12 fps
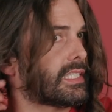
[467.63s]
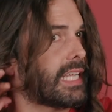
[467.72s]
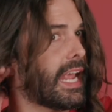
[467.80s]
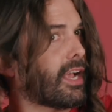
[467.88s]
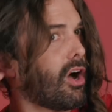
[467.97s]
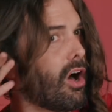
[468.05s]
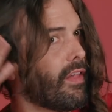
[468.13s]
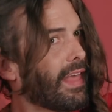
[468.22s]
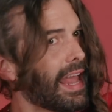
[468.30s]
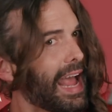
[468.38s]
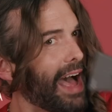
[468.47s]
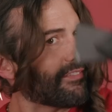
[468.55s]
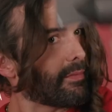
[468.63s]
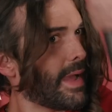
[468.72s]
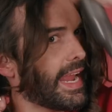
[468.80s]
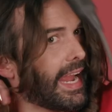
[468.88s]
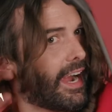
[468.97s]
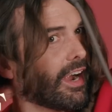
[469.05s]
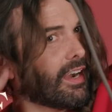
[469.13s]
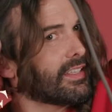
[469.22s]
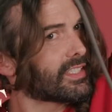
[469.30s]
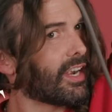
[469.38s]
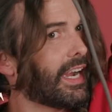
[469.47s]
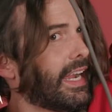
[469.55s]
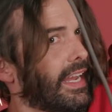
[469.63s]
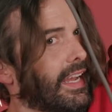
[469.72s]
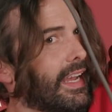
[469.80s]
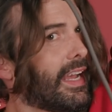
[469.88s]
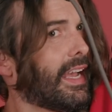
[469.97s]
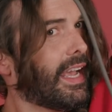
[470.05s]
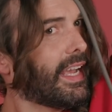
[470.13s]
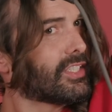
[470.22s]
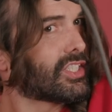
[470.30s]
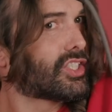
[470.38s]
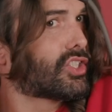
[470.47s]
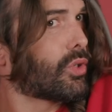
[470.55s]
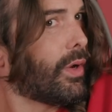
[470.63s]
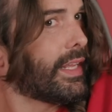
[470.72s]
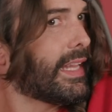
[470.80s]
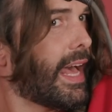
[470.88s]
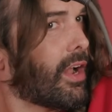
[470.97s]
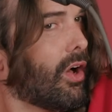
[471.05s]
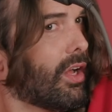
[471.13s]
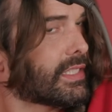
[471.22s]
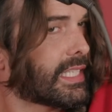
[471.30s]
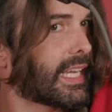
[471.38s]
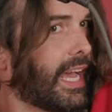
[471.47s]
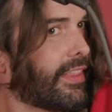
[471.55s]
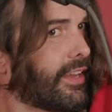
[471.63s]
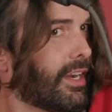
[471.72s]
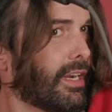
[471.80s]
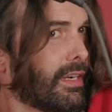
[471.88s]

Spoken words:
take all that half of my hair, and just join that all together